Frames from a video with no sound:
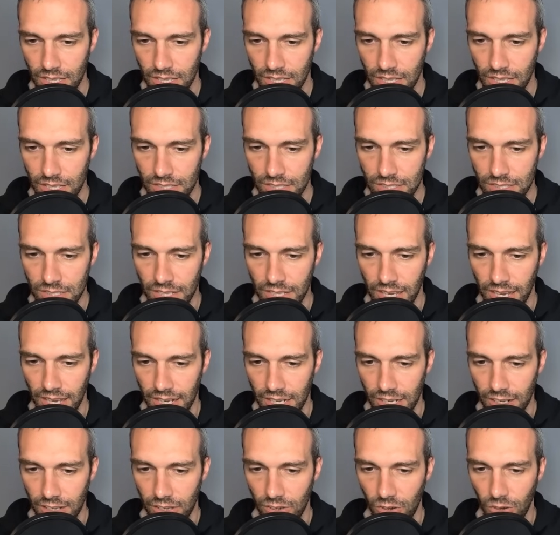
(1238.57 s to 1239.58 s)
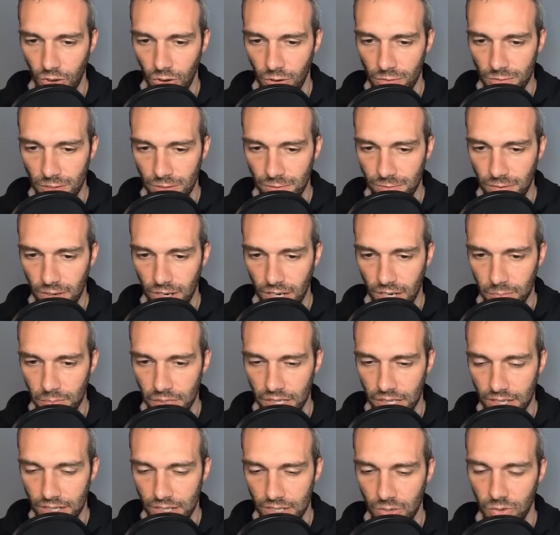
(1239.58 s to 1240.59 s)
So yeah, I'm gonna over farm
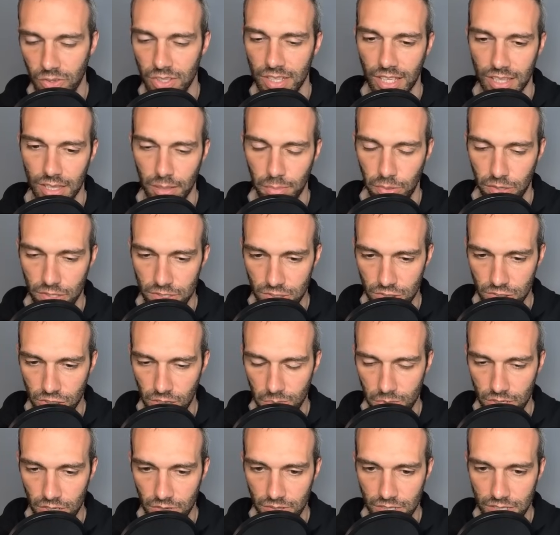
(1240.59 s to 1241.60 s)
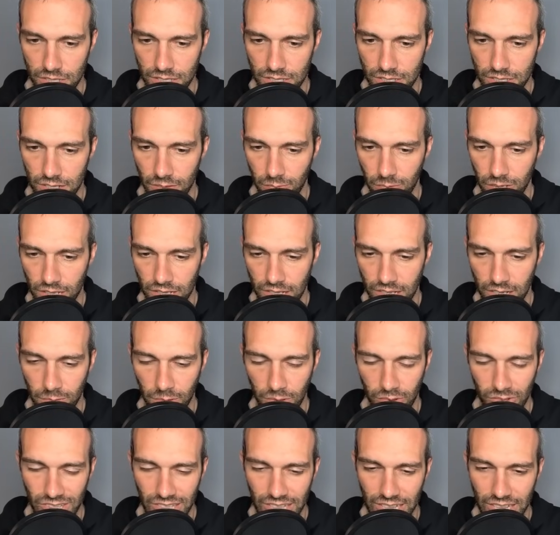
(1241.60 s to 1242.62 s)
here, knowing that the poison jabs are resisted, and we can come out
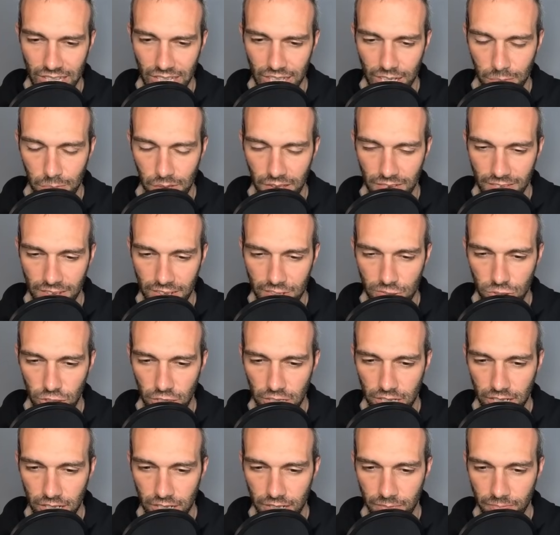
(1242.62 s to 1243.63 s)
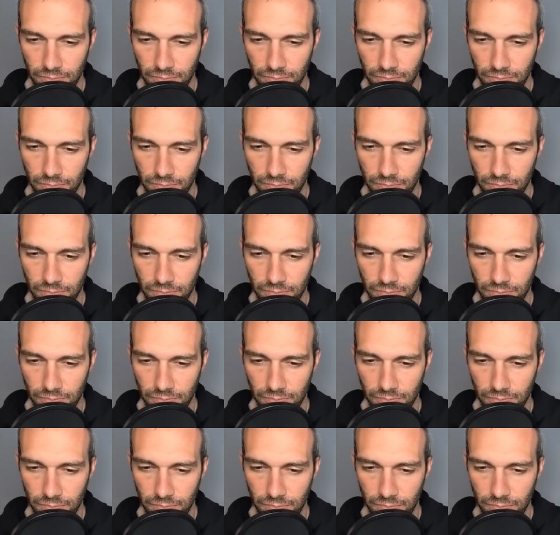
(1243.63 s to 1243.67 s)
with a little bit of energy here.